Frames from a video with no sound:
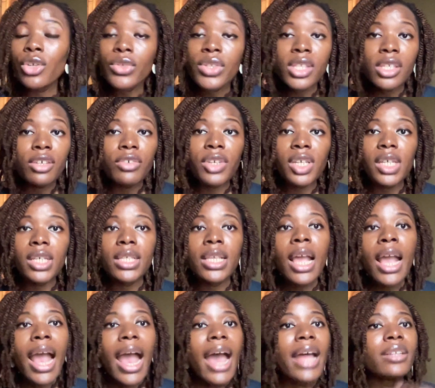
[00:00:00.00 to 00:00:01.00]
series
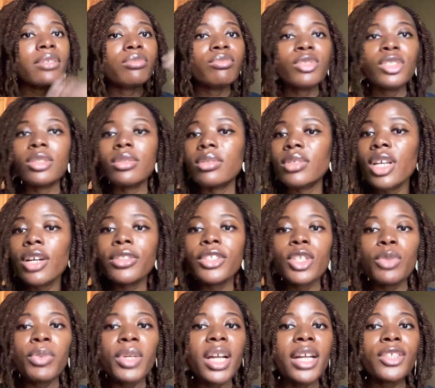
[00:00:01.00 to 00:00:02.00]
and tell the
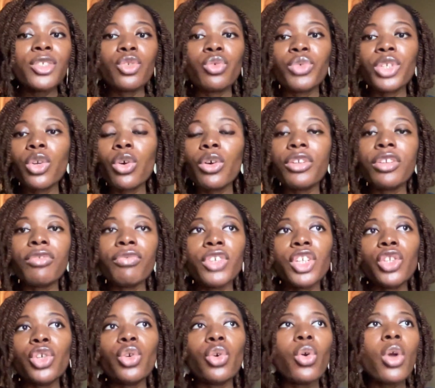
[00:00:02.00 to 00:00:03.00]
speakers to record a
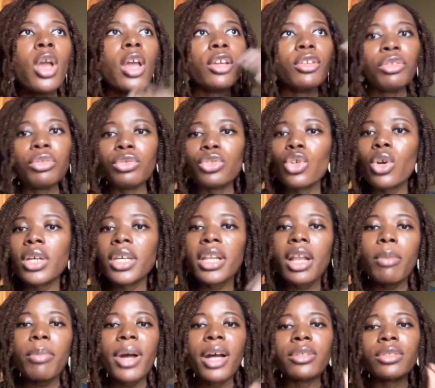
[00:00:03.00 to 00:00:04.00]
video, talking
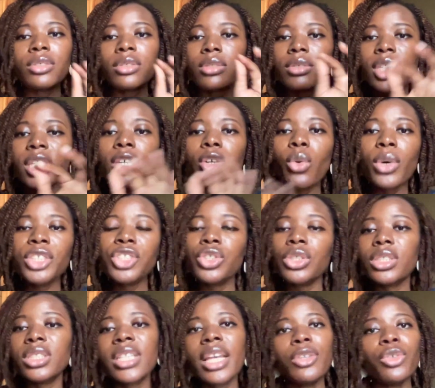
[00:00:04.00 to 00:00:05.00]
about key
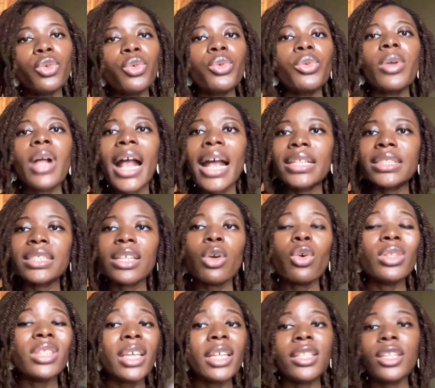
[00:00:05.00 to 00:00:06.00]
questions that you couldn't answer or
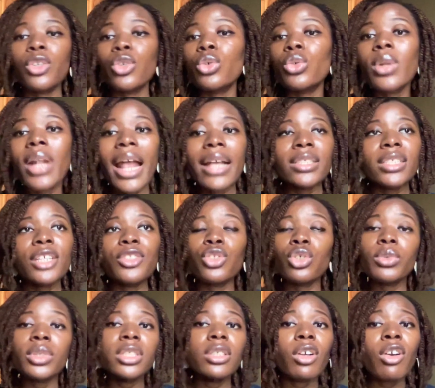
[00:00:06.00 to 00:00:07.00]
that they couldn't answer
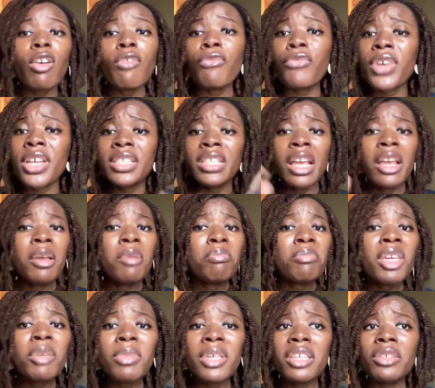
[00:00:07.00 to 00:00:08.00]
during the conference.
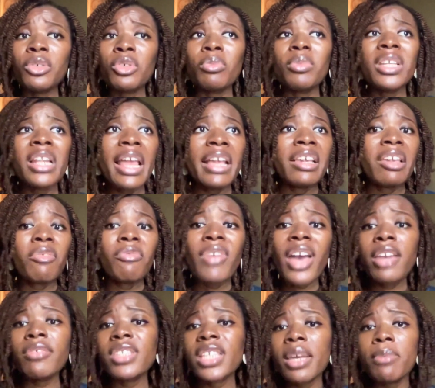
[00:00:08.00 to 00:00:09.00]
Maybe it could be like a
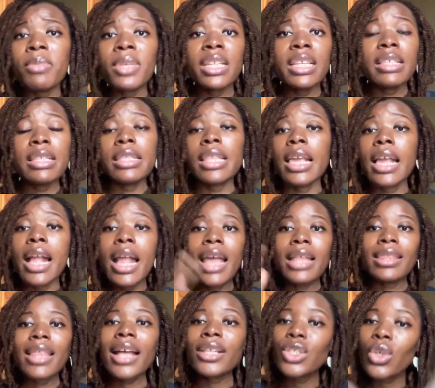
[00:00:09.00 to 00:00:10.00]
5-10 minutes thing.
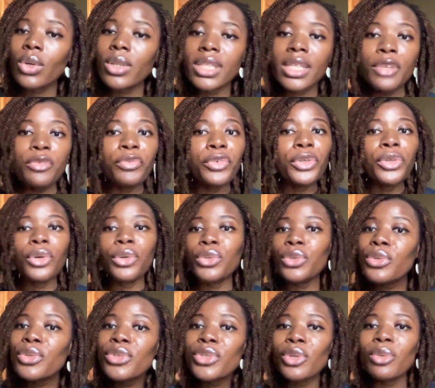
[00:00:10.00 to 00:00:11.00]
That's content for your
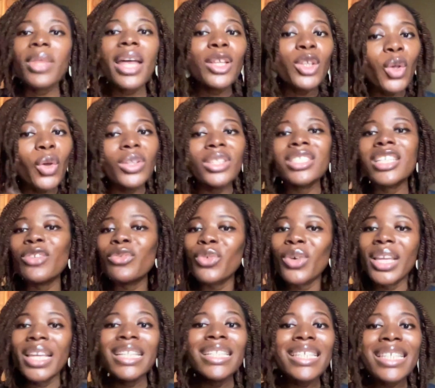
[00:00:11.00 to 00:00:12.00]
YouTube. That's content
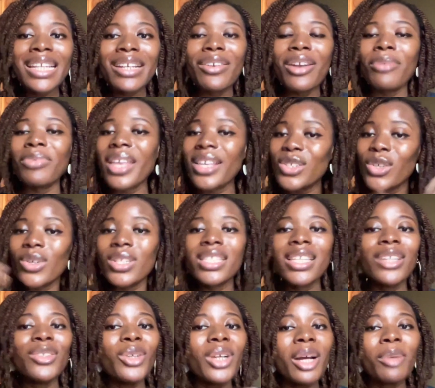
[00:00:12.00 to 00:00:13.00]
for Instagram. That's
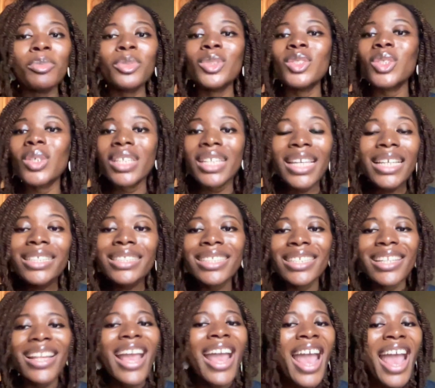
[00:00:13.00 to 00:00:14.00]
content you can put on
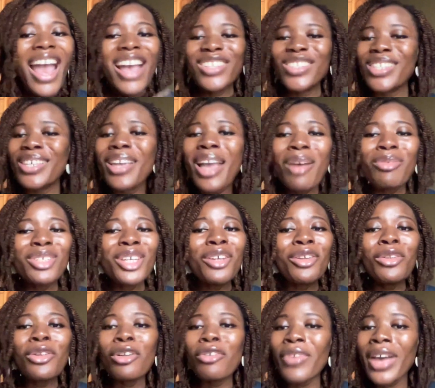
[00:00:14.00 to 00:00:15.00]
LinkedIn. See, I'm
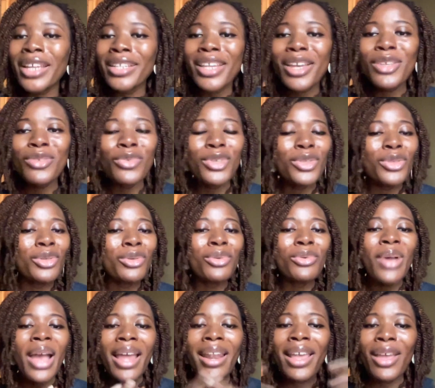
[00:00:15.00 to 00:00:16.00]
sharing a lot of ideas with
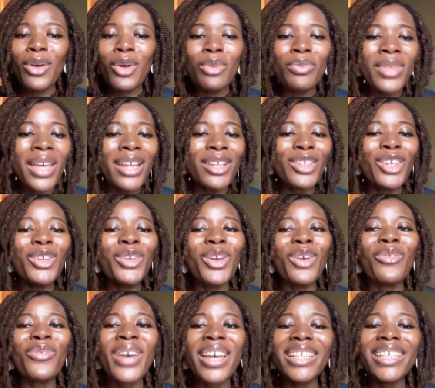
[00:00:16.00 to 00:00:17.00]
you, and I hope that
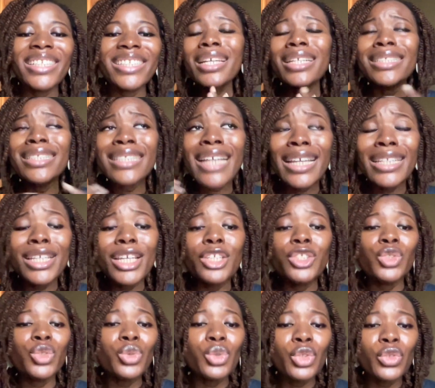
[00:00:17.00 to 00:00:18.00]
you're finding these
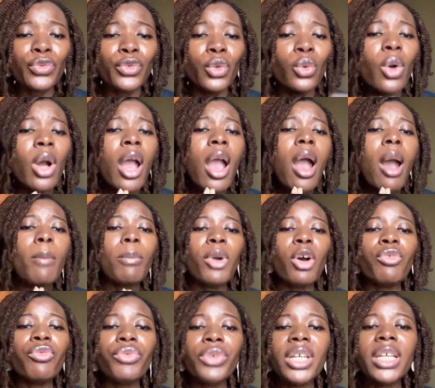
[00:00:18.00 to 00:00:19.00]
ideas useful.
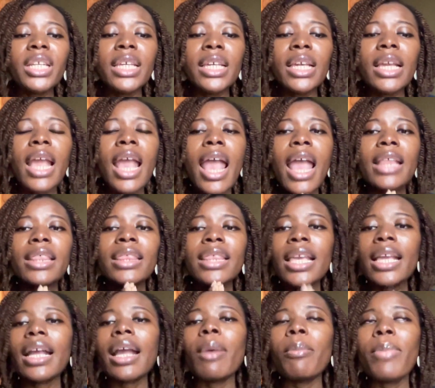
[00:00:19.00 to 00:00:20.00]
But really,
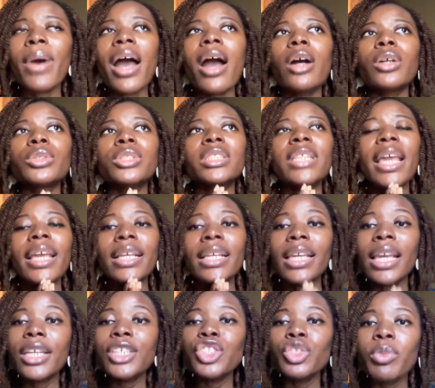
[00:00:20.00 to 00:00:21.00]
think about
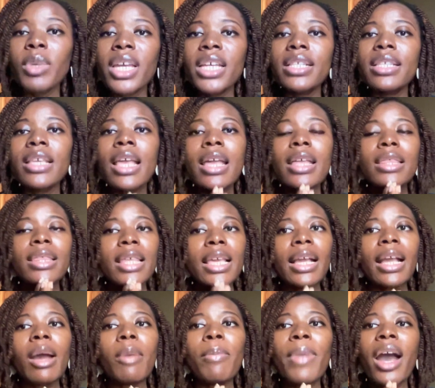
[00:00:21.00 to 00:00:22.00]
engagement,
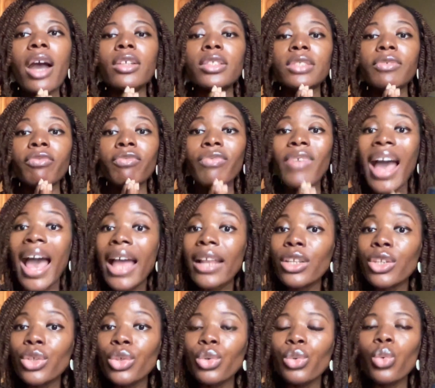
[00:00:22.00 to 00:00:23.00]
think about
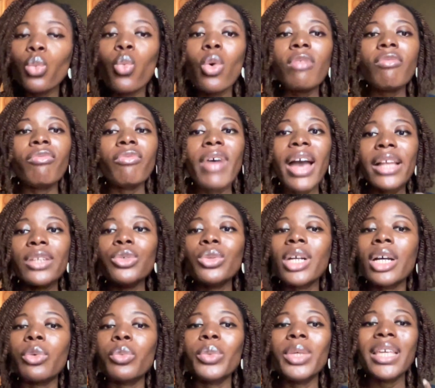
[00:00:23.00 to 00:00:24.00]
value. What value
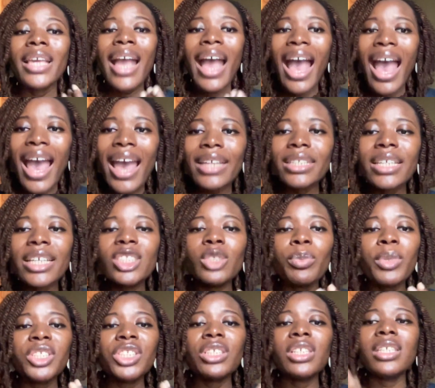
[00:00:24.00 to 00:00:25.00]
can we add,
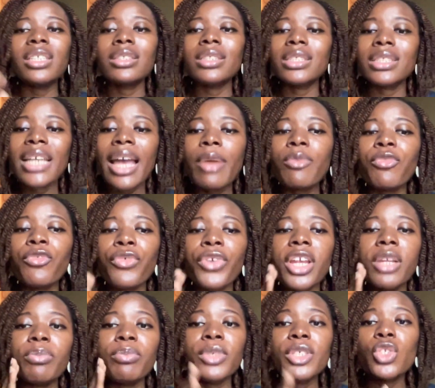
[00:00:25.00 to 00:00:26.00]
especially in the time
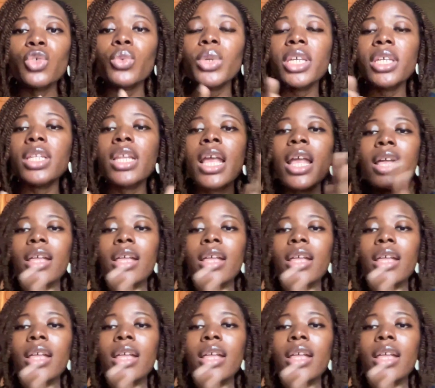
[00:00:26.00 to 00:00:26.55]
frame between